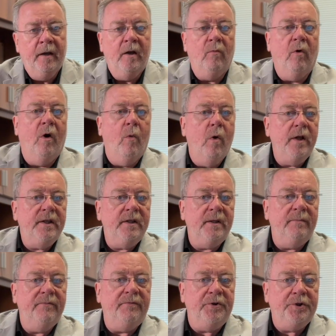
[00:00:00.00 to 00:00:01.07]
Well, one of
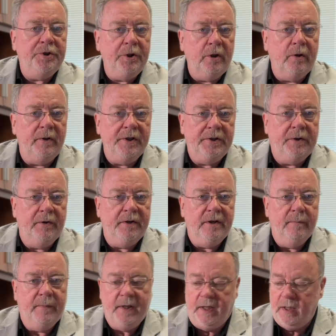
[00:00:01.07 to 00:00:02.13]
them for sure is going to
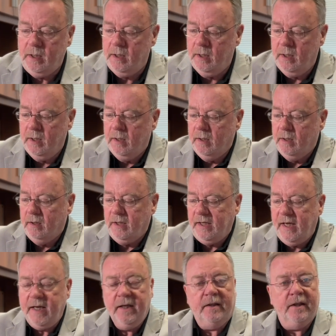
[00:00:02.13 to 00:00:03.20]
be the
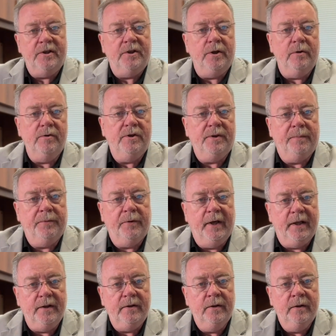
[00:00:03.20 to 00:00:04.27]
ink that's used to
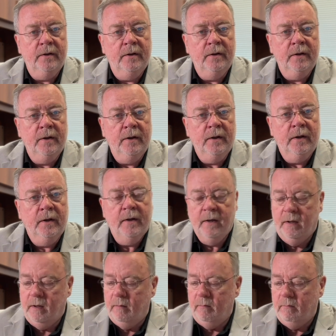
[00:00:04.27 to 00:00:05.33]
print.
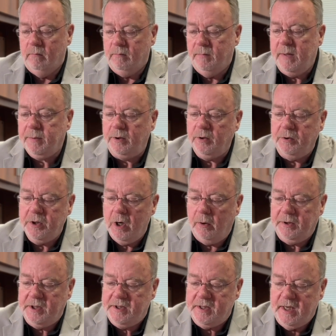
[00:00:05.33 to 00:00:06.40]
People don't know
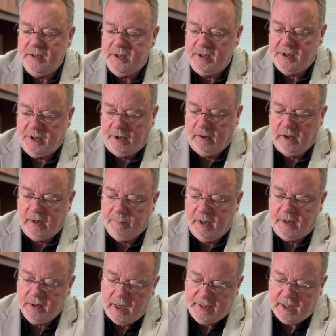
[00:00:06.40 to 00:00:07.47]
this necessarily,
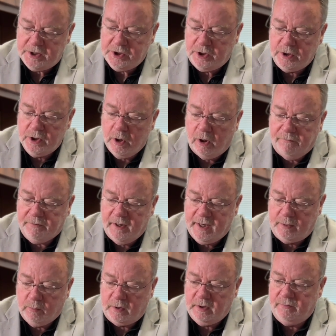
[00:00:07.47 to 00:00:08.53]
but I guess you'd know if you
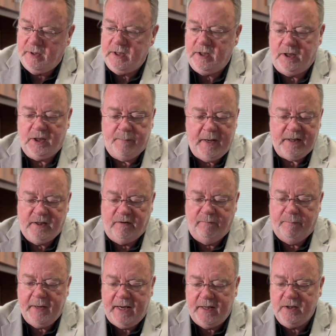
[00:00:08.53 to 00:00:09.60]
had one of these expensive
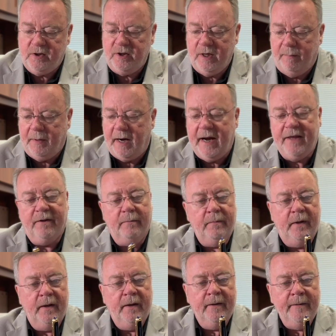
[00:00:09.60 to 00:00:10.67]
pens and you buy
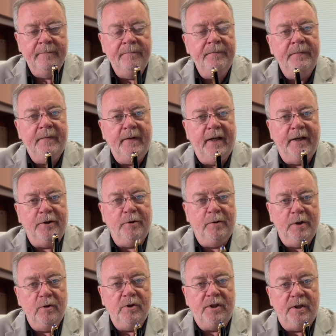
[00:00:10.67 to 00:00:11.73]
them and you
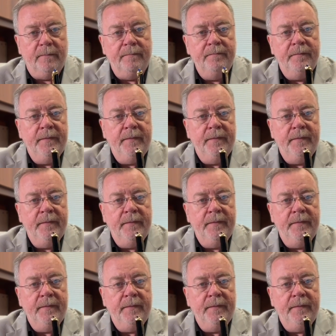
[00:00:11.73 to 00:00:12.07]
use them.